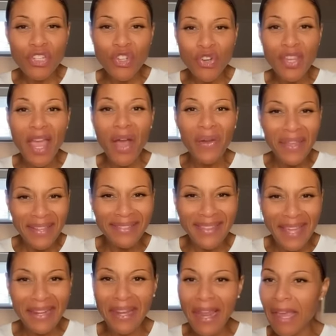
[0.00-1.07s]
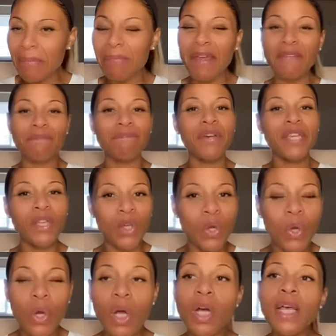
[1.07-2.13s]
y'all hit that like button for your
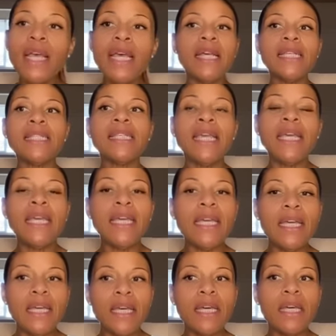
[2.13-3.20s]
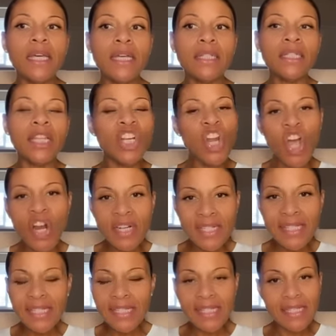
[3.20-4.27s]
girl. See, the
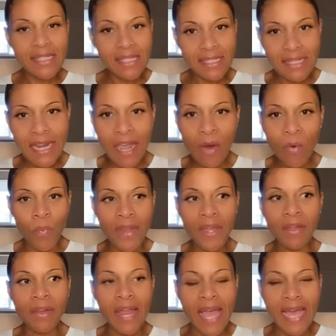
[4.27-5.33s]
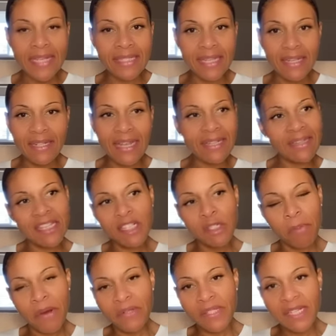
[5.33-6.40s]
narcissist is now realizing that this
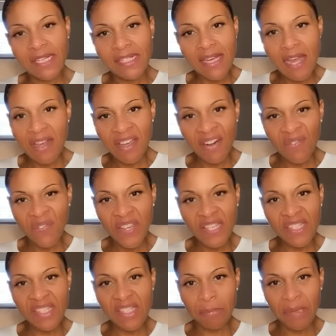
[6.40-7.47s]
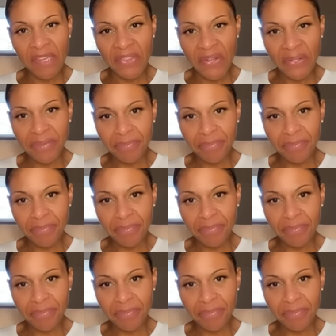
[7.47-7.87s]
person is not going to fix them either.